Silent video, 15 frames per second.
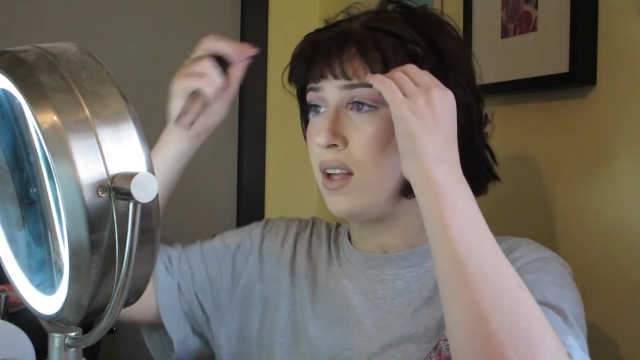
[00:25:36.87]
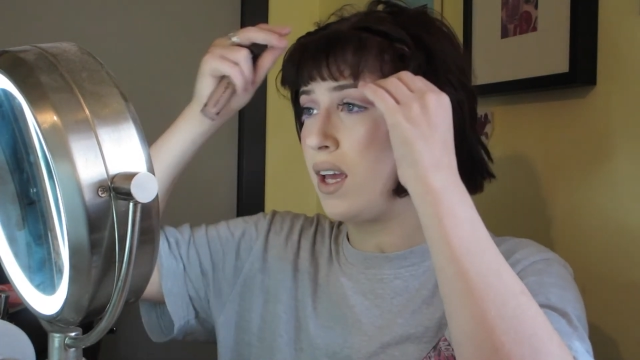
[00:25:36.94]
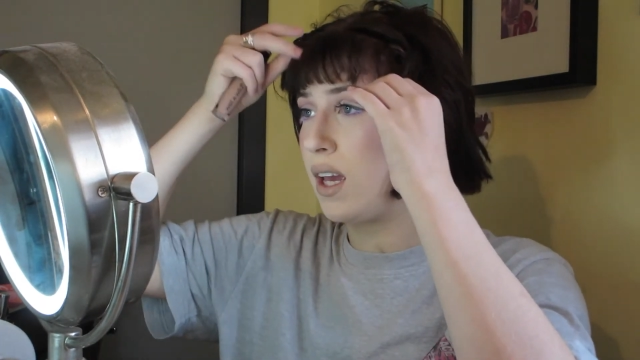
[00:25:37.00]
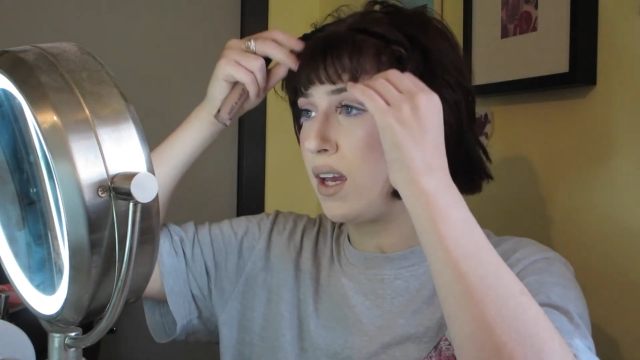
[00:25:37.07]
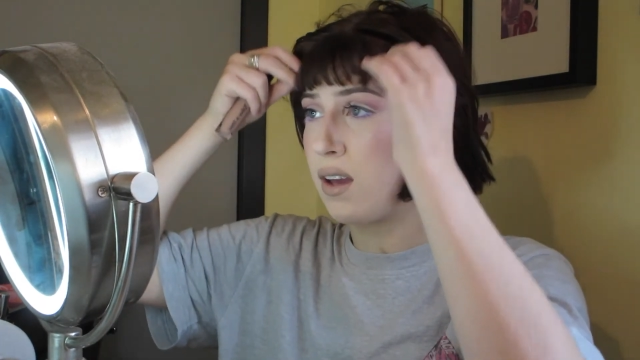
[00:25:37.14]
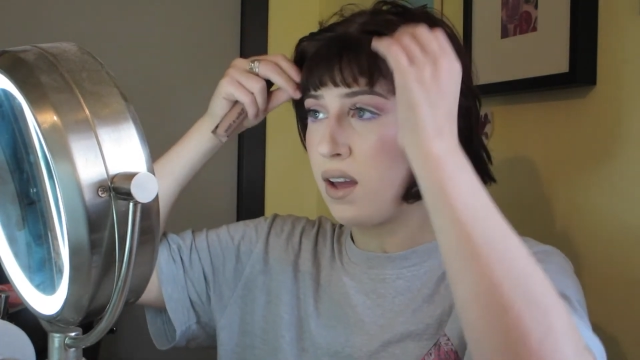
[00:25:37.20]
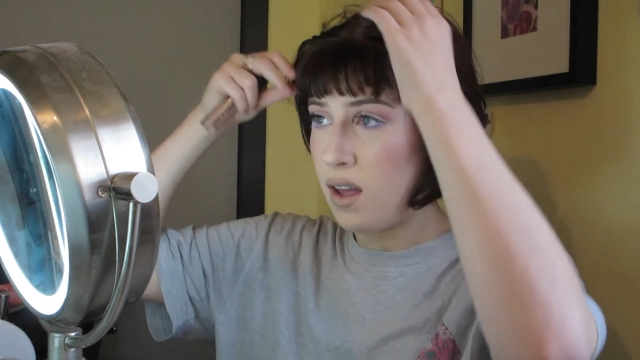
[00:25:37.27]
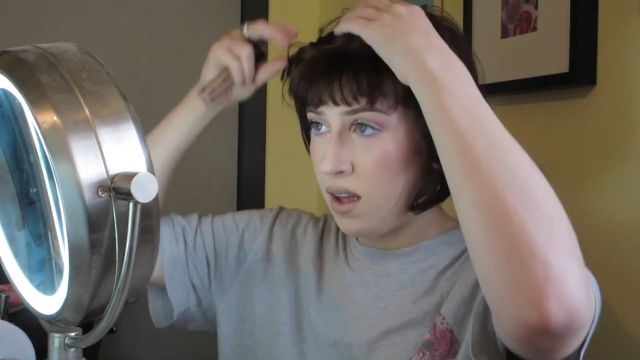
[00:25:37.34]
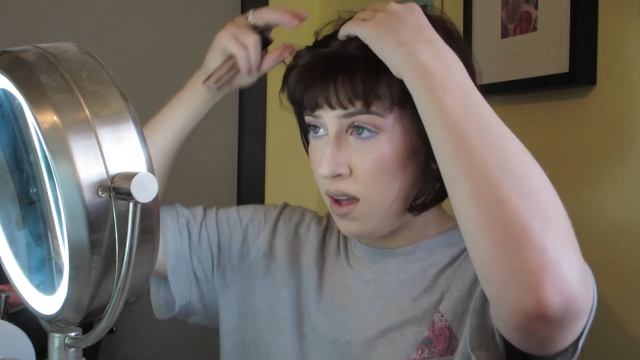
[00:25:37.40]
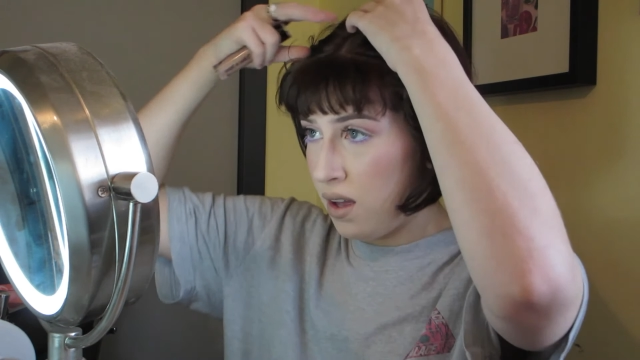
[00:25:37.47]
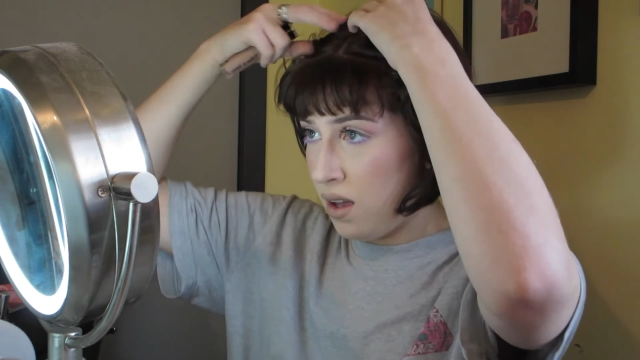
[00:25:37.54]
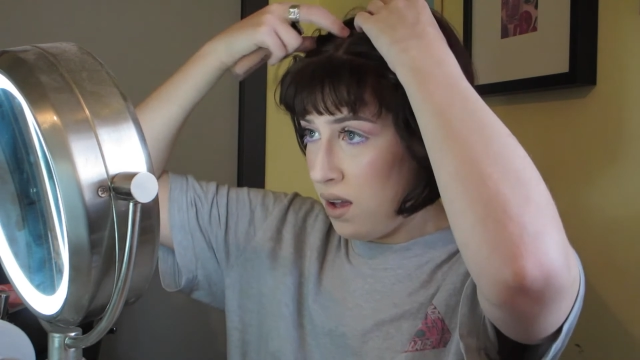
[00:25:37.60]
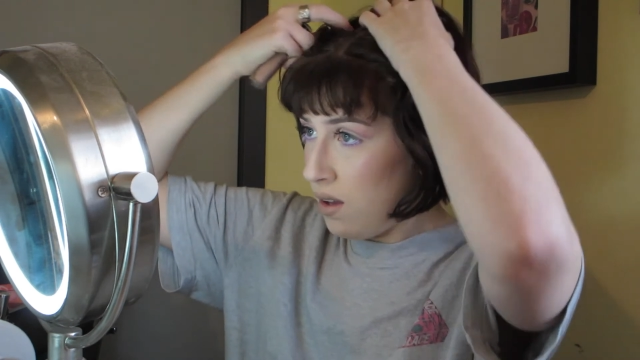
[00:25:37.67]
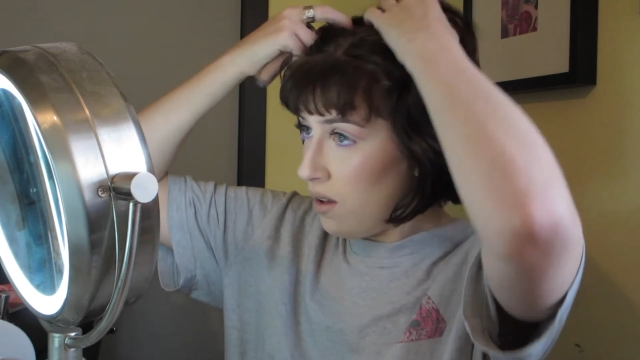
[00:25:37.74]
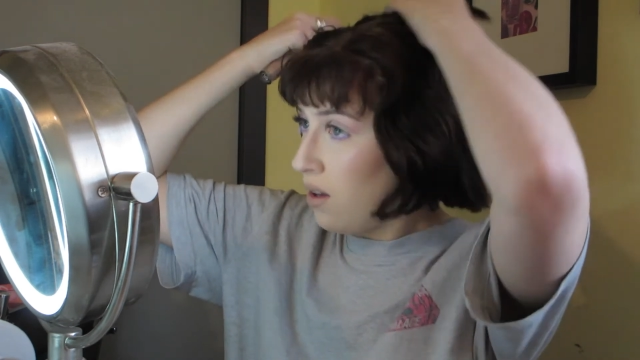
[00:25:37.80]
like,
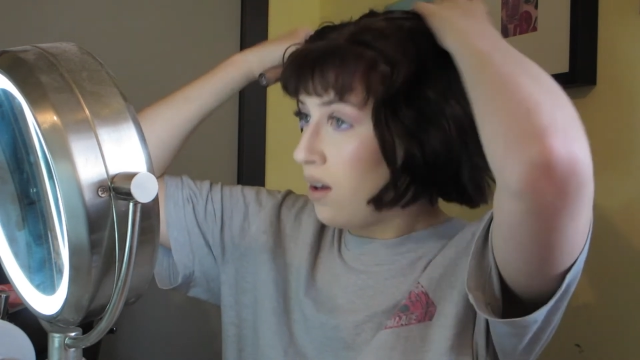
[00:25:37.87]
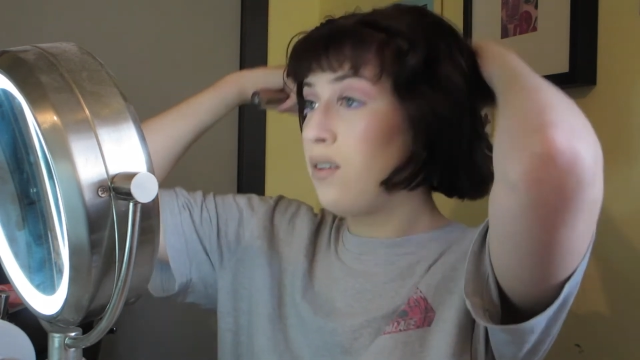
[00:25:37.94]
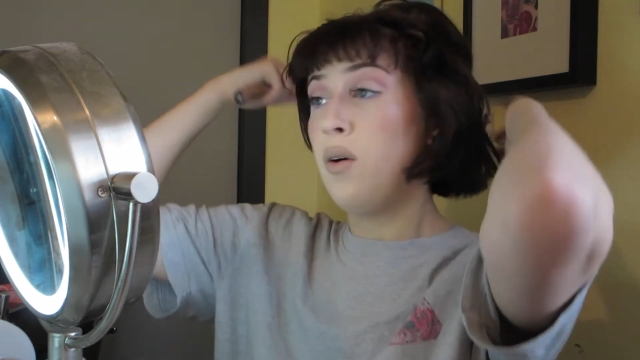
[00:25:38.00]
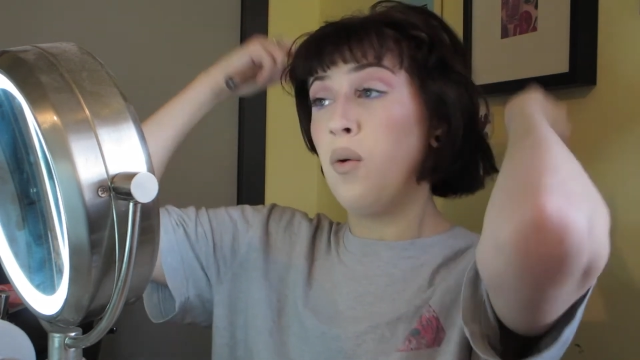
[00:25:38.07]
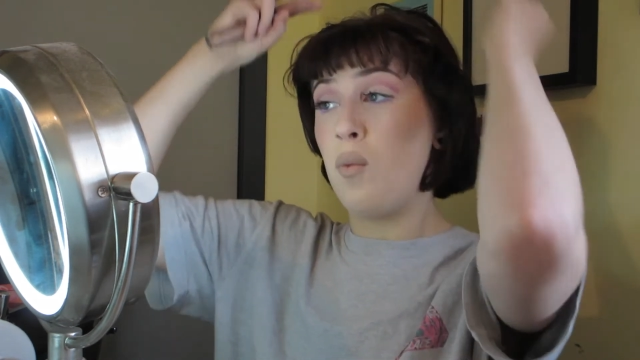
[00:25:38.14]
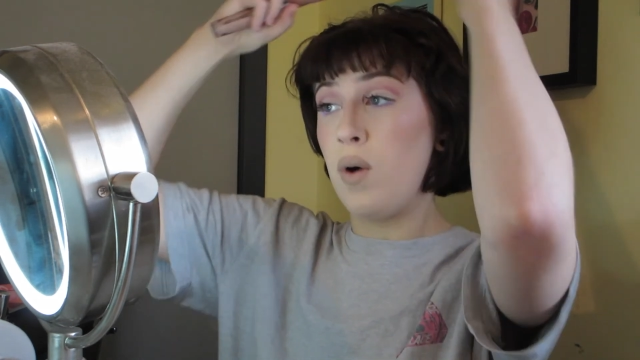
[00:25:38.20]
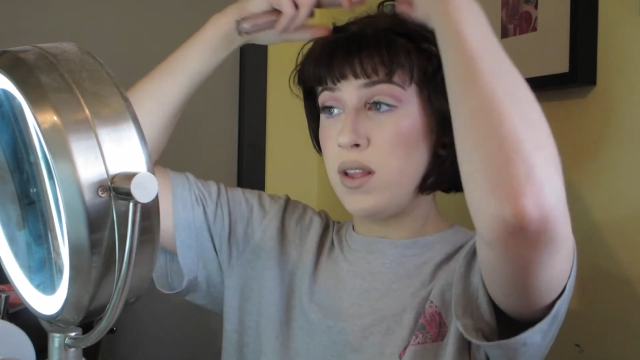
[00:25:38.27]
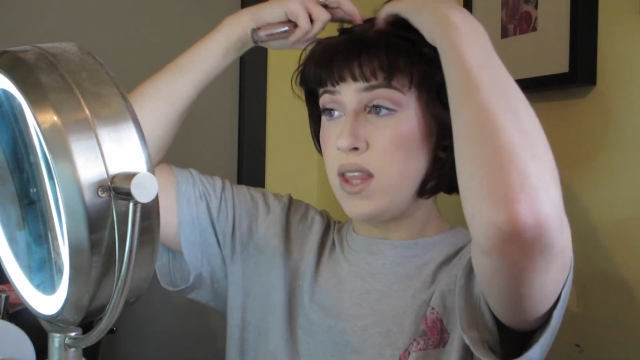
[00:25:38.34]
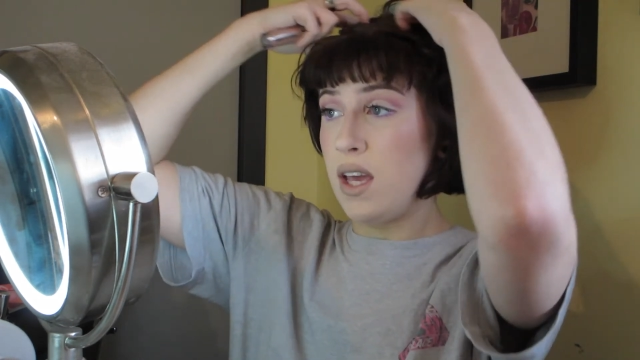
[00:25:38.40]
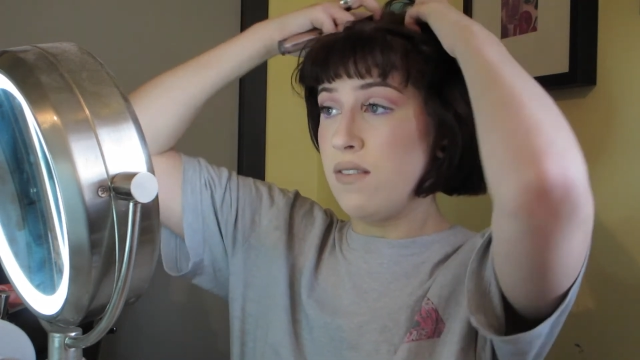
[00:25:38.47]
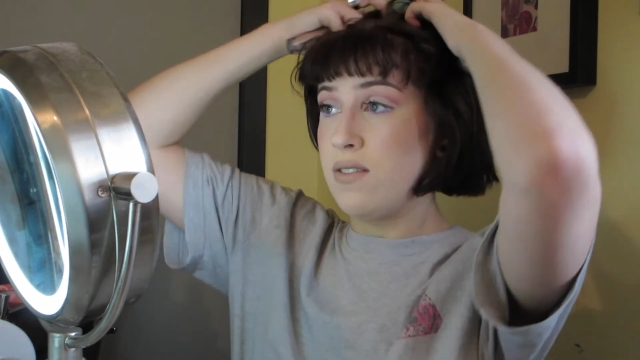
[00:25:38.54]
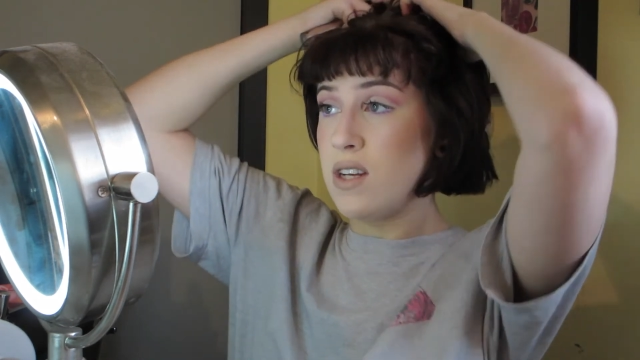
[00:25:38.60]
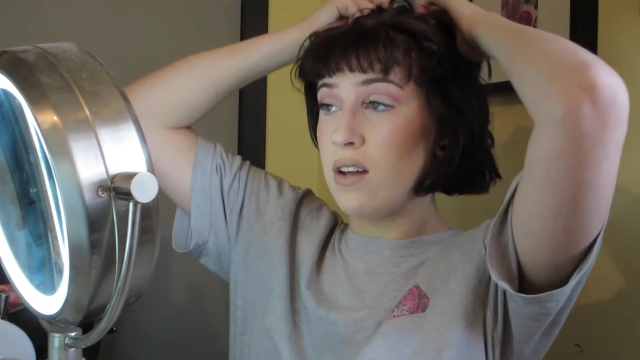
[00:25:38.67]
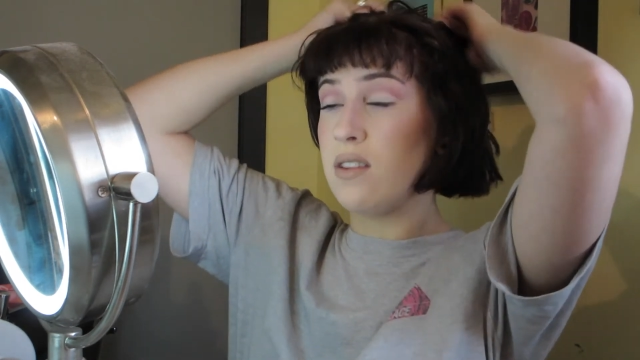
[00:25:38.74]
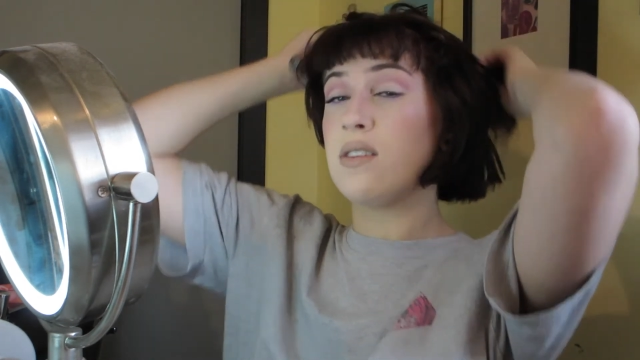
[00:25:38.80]
I don't know what
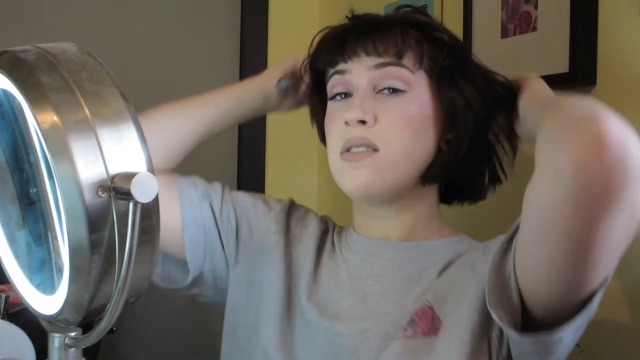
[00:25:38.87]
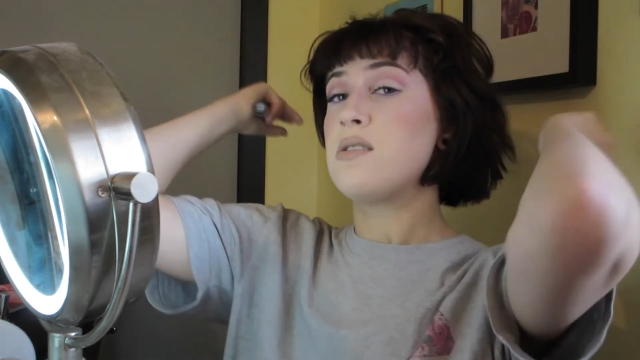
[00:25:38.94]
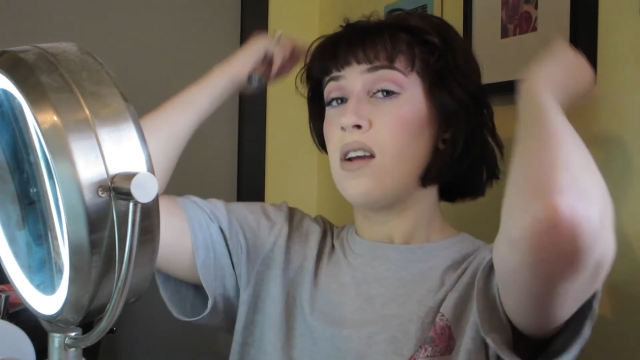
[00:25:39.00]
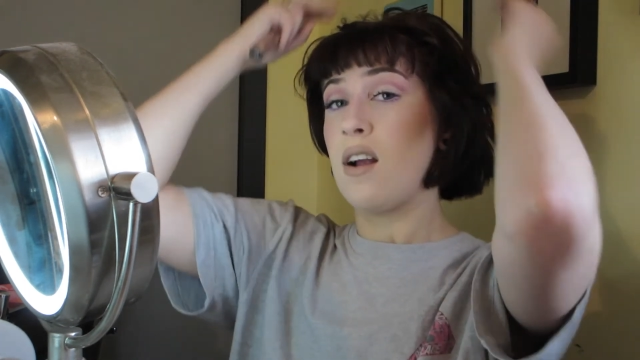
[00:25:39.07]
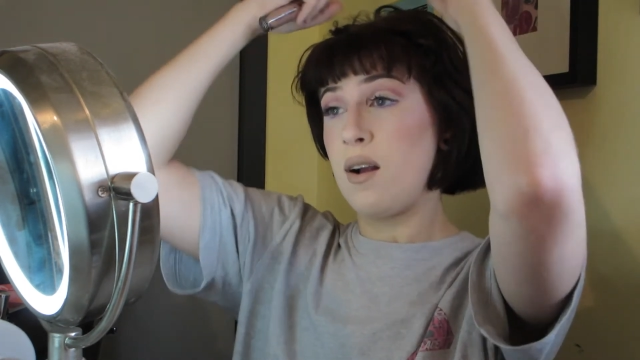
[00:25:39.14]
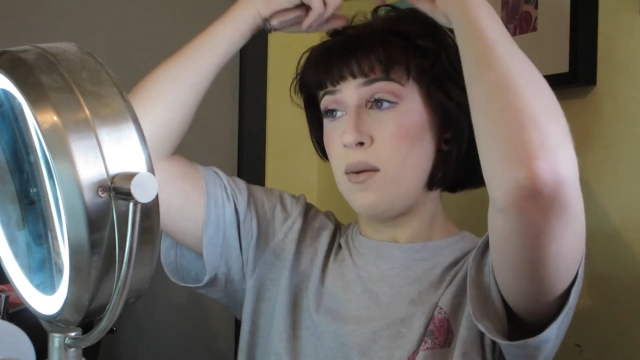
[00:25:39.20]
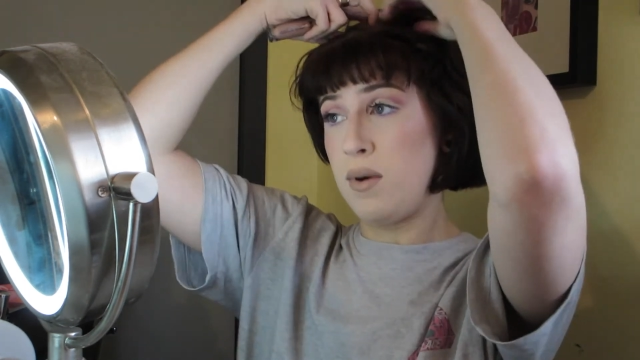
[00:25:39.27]
they've done this year,